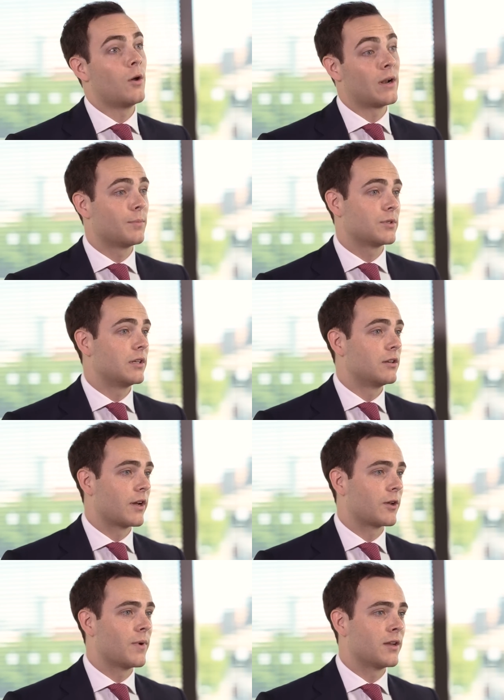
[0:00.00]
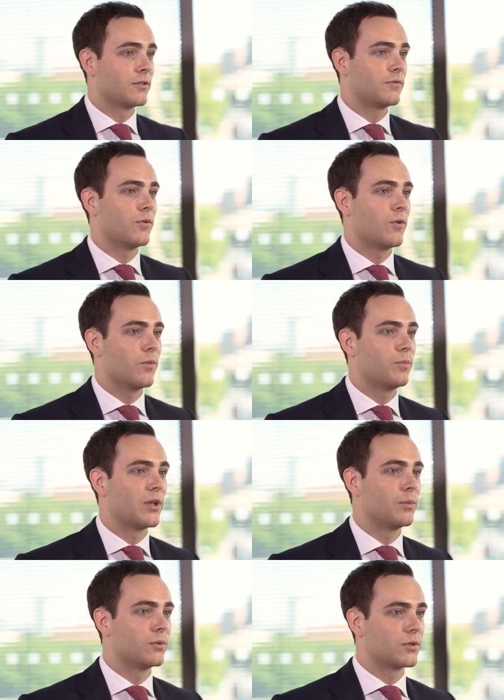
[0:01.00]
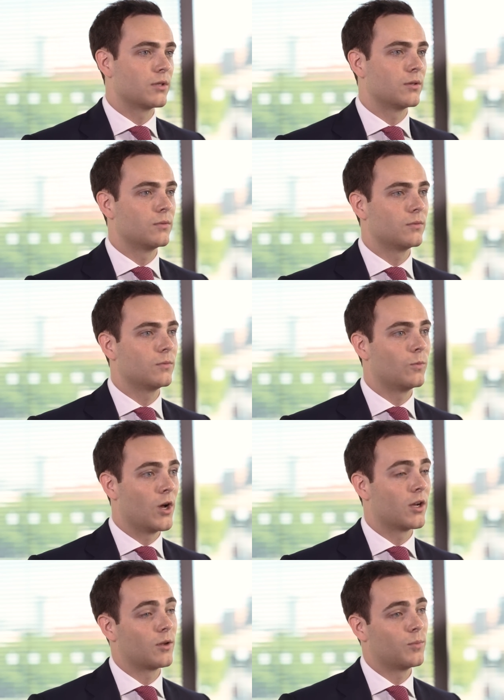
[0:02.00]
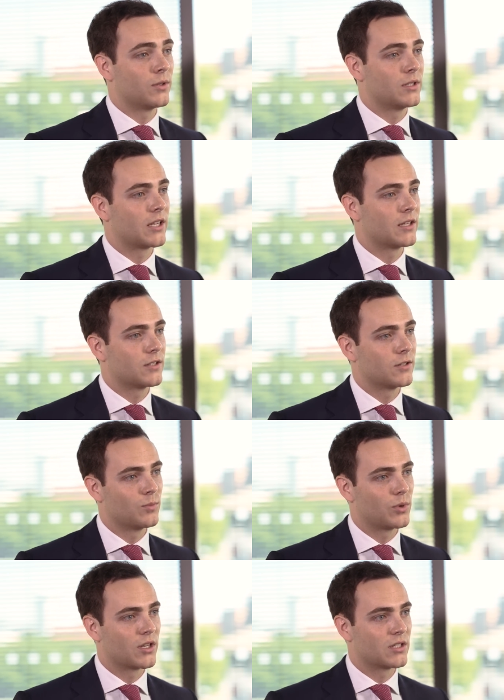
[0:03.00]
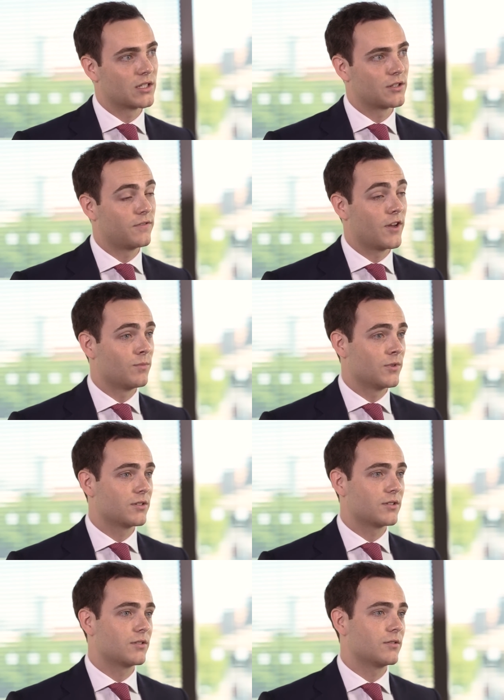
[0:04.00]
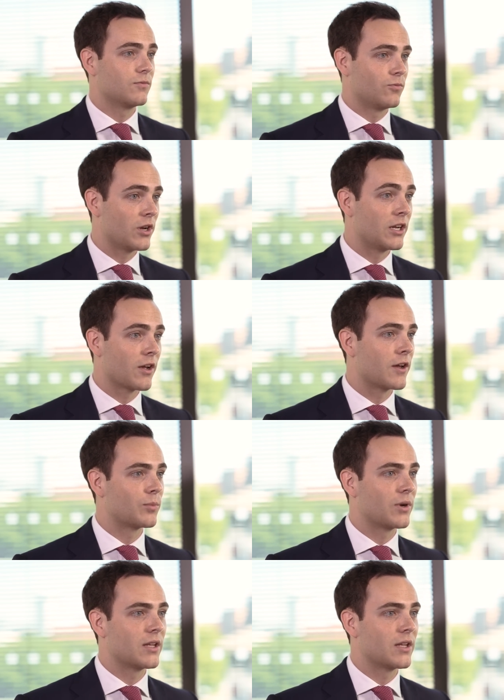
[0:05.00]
I would absolutely recommend for people to work at Bond Dickinson because it's a firm that's really going